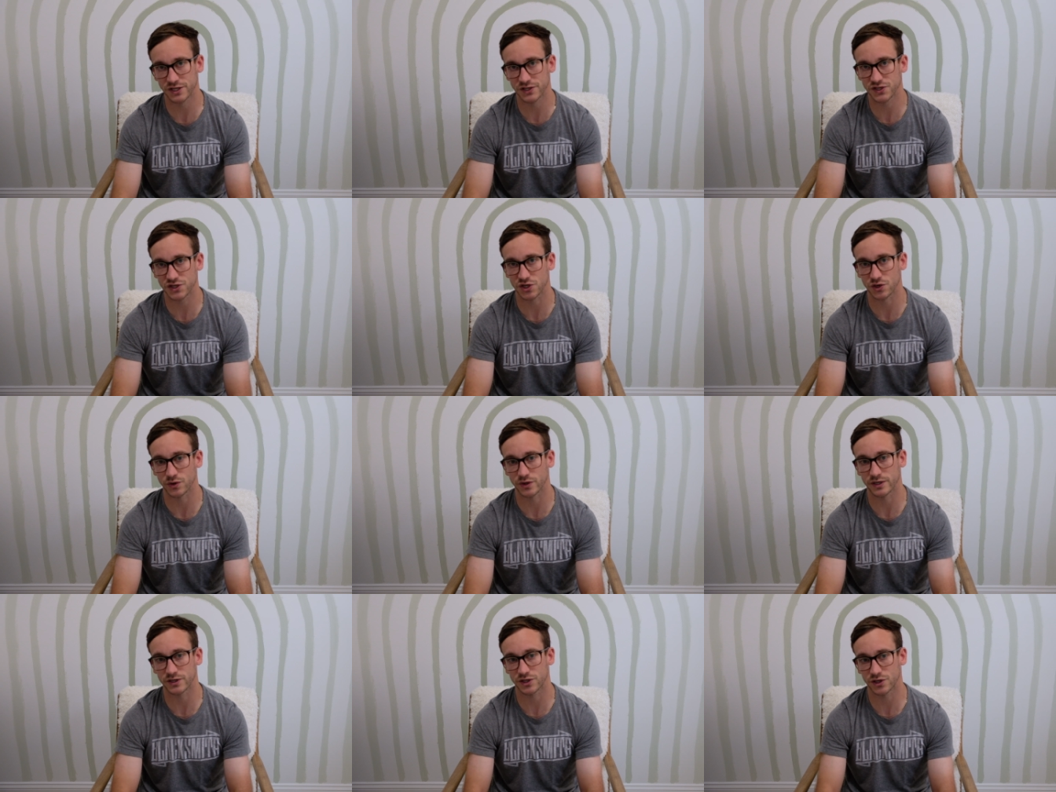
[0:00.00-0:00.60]

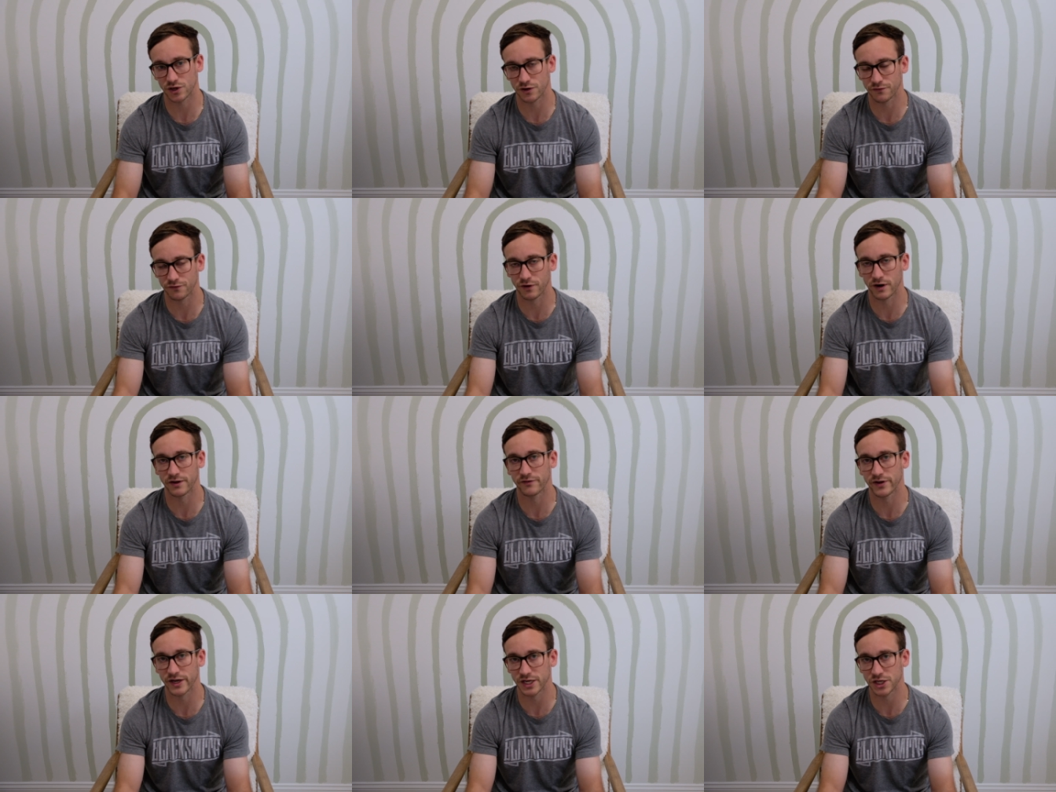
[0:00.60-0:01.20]
So a turf
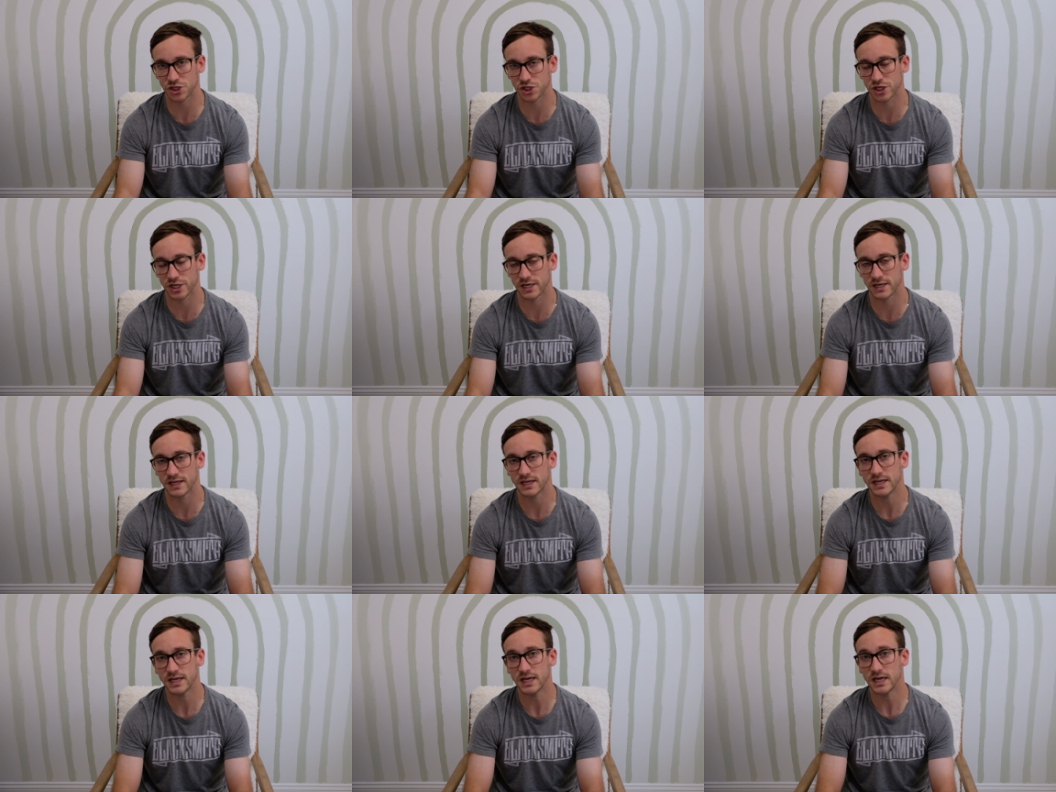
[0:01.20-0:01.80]

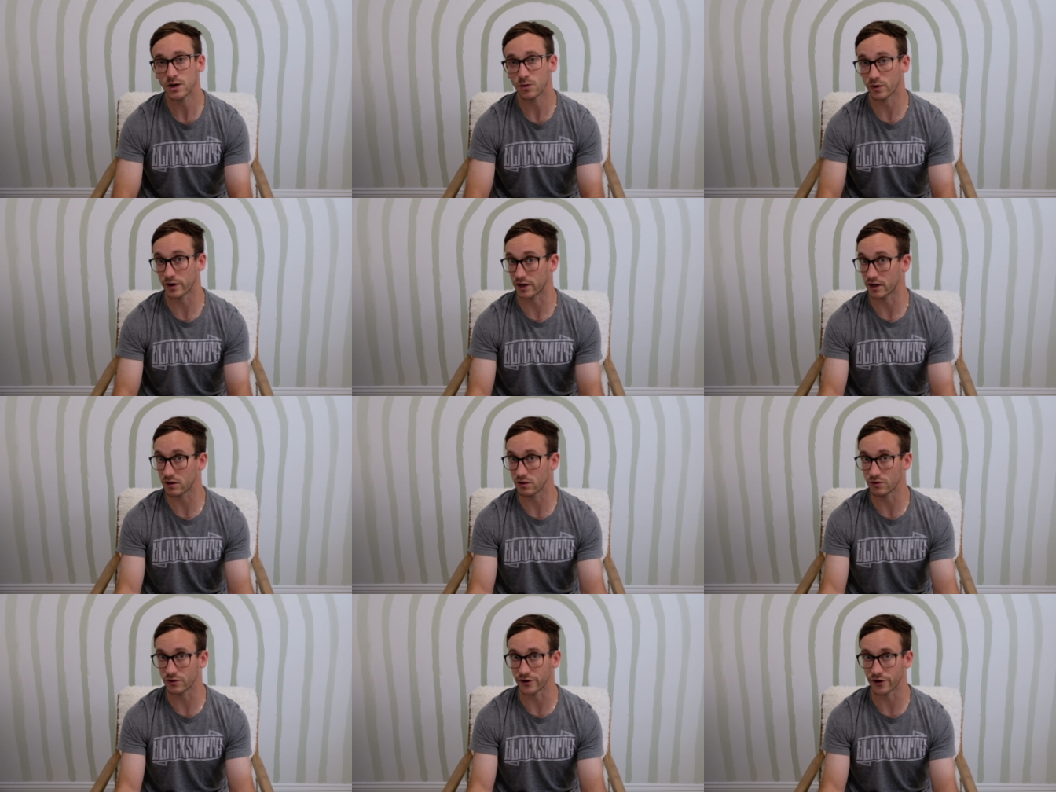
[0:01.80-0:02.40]
renovation would
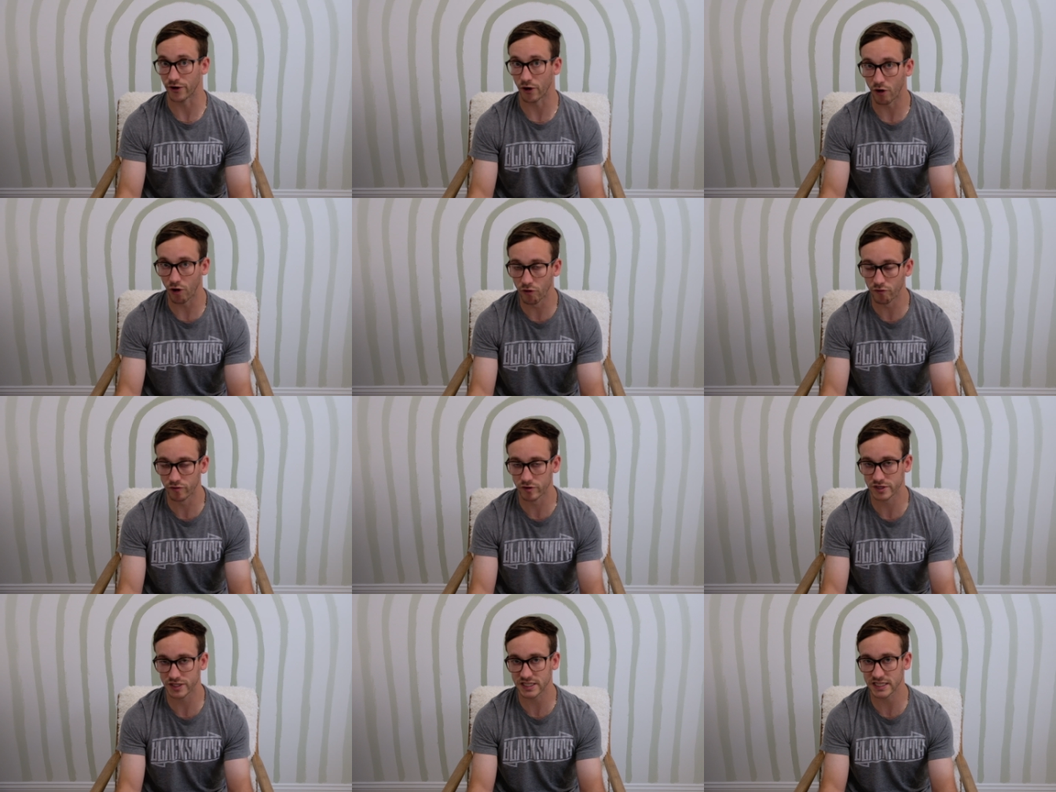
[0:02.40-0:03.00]
include an
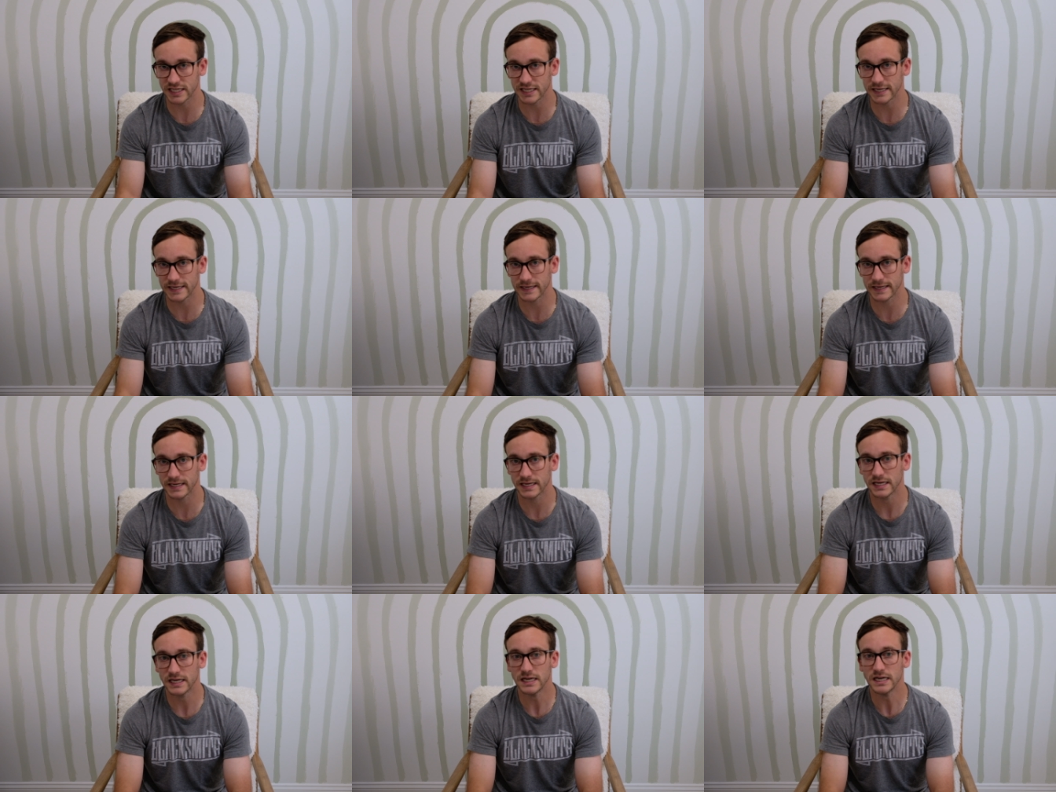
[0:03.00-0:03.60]
overseeding.